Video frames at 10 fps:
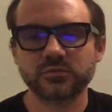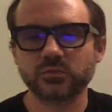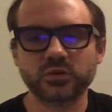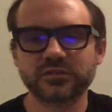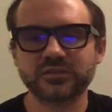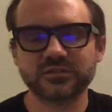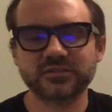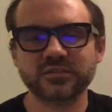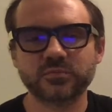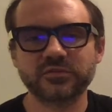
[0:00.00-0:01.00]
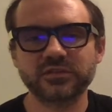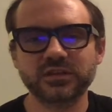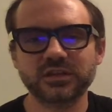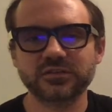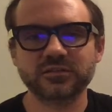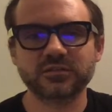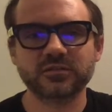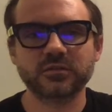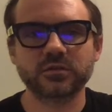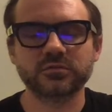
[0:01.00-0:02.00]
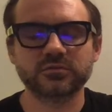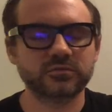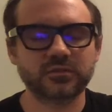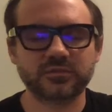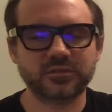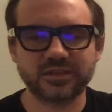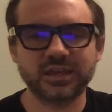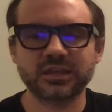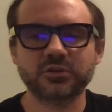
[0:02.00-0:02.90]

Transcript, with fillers: What is existence preceding essence saying at